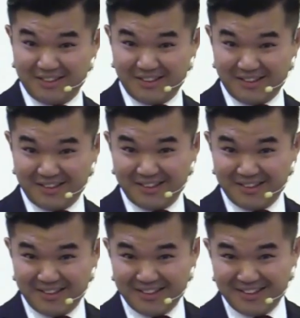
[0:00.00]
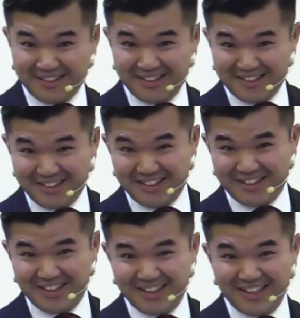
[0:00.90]

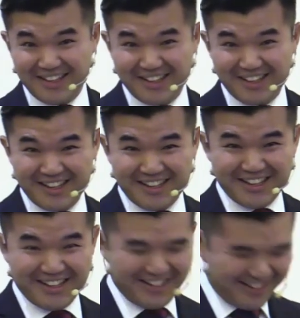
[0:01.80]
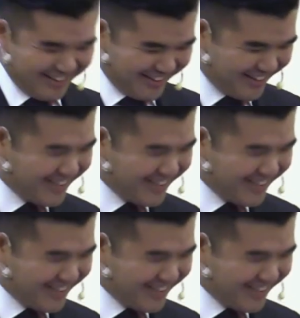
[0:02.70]
Nothing is said.